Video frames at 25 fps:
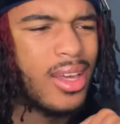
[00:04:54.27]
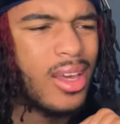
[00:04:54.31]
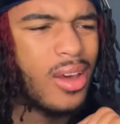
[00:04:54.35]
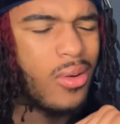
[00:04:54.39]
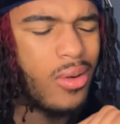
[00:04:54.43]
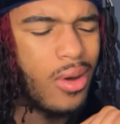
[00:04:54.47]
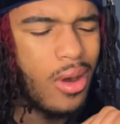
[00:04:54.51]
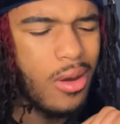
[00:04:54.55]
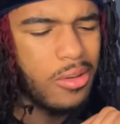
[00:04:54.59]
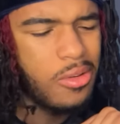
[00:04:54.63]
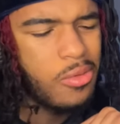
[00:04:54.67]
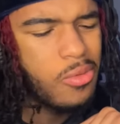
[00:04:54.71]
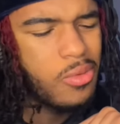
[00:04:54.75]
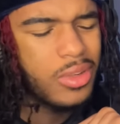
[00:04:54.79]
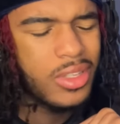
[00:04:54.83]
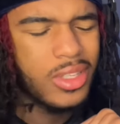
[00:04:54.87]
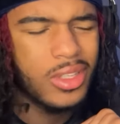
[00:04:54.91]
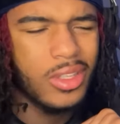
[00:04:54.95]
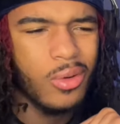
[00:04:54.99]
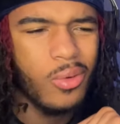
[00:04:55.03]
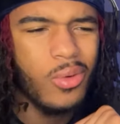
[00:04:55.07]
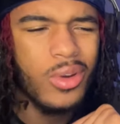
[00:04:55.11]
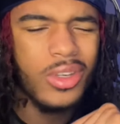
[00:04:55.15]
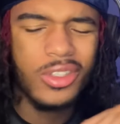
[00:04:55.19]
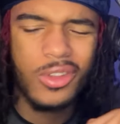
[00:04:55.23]
I don't know
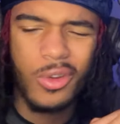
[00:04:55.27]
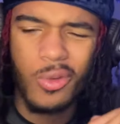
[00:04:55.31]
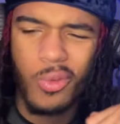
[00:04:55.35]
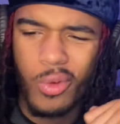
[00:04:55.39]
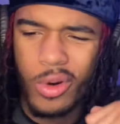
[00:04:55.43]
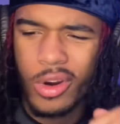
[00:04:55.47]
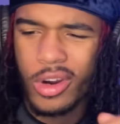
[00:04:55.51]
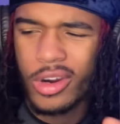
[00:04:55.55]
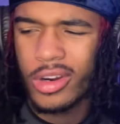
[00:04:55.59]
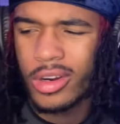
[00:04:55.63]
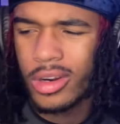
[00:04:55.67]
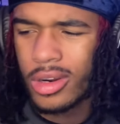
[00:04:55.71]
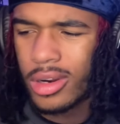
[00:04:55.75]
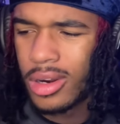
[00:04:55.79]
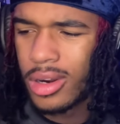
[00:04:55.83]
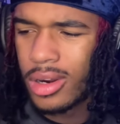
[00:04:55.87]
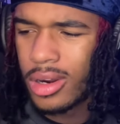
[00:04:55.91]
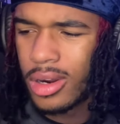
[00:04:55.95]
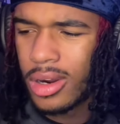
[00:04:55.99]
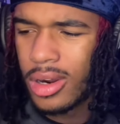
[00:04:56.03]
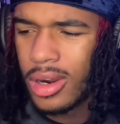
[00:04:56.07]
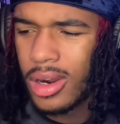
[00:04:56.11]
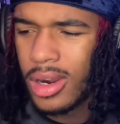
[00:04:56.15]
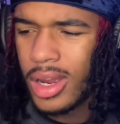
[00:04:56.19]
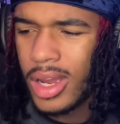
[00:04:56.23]
what's the word.
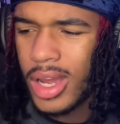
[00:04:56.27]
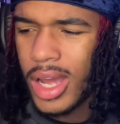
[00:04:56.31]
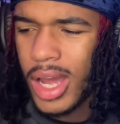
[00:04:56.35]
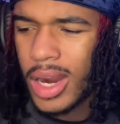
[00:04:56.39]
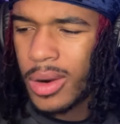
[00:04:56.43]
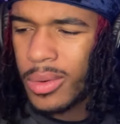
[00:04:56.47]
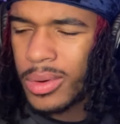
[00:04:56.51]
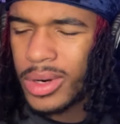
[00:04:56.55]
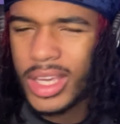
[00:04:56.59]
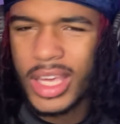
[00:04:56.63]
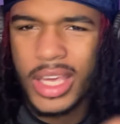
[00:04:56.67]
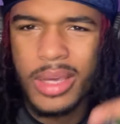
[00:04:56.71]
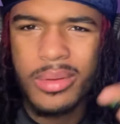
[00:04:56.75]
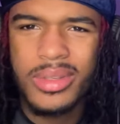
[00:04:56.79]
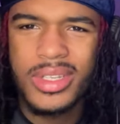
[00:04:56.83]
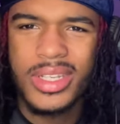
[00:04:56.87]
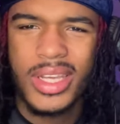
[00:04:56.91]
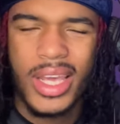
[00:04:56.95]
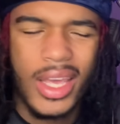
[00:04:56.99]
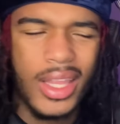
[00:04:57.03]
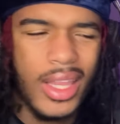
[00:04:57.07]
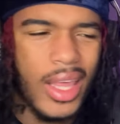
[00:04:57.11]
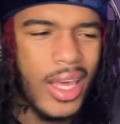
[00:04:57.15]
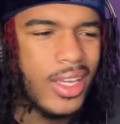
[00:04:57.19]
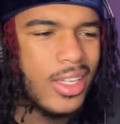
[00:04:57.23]
I don't want to keep
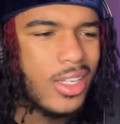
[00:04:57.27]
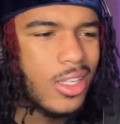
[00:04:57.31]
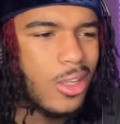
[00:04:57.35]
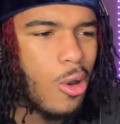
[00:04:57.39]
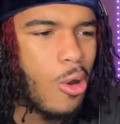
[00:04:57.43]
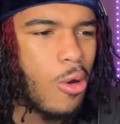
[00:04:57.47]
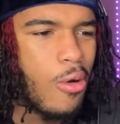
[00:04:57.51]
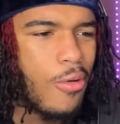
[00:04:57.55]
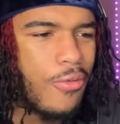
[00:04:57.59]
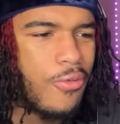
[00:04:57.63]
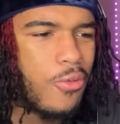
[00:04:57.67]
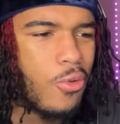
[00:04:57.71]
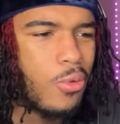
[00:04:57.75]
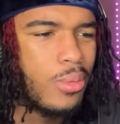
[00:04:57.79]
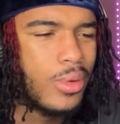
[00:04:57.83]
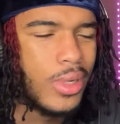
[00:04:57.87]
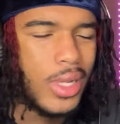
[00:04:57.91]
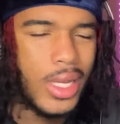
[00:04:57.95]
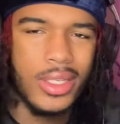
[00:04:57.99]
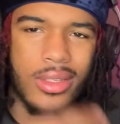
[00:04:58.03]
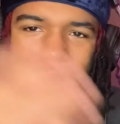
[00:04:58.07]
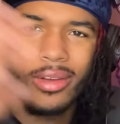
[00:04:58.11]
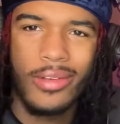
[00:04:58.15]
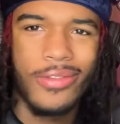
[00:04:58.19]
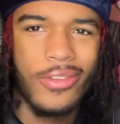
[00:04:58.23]
saying like soulful, but that's
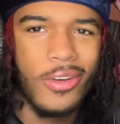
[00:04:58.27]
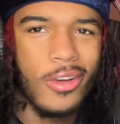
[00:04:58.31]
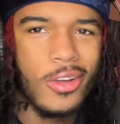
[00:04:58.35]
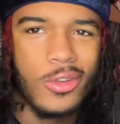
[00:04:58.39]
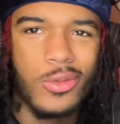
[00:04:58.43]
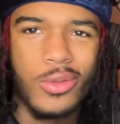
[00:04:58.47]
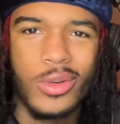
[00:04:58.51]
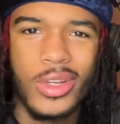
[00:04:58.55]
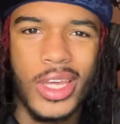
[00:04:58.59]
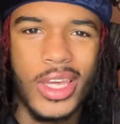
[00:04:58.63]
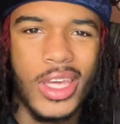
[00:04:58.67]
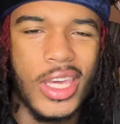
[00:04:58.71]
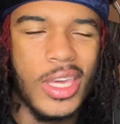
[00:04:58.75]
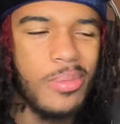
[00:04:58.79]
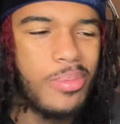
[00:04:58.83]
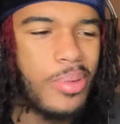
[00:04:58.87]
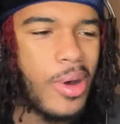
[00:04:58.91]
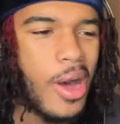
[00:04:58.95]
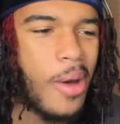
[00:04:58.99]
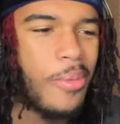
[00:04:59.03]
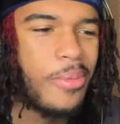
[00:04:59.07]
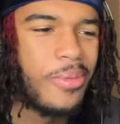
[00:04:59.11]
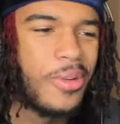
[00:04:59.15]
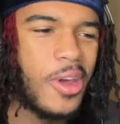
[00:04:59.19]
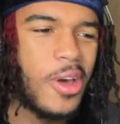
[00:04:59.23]
the first word that keep
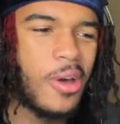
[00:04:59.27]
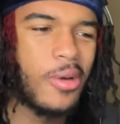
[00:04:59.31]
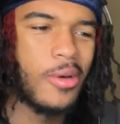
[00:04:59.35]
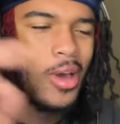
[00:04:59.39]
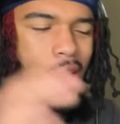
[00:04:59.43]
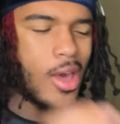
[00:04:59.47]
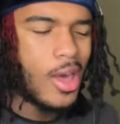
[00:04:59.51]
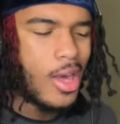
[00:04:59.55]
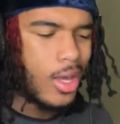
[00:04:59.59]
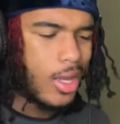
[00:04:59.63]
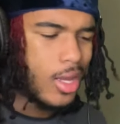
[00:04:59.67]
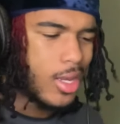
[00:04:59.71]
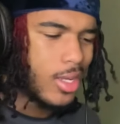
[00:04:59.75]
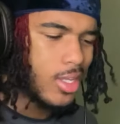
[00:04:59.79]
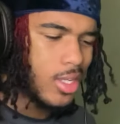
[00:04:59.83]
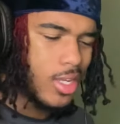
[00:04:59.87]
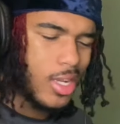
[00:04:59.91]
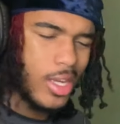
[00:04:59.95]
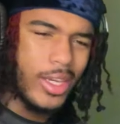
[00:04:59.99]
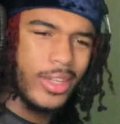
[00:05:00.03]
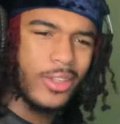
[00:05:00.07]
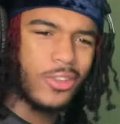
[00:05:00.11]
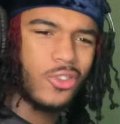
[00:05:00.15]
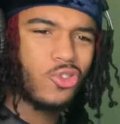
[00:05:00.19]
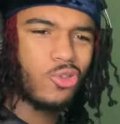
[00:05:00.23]
popping up because of the
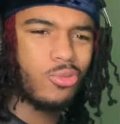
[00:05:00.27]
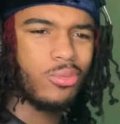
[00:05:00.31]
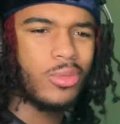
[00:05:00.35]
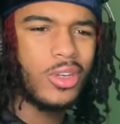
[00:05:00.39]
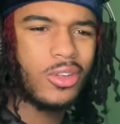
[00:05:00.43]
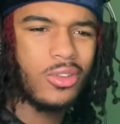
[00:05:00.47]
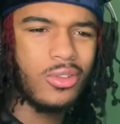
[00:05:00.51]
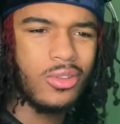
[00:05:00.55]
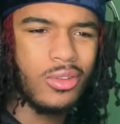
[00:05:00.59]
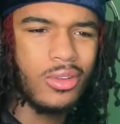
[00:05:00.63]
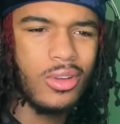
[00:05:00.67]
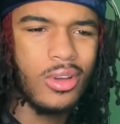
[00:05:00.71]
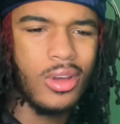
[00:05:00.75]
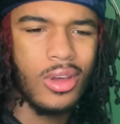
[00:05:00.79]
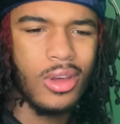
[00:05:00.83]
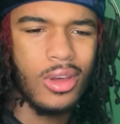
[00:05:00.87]
instrumental.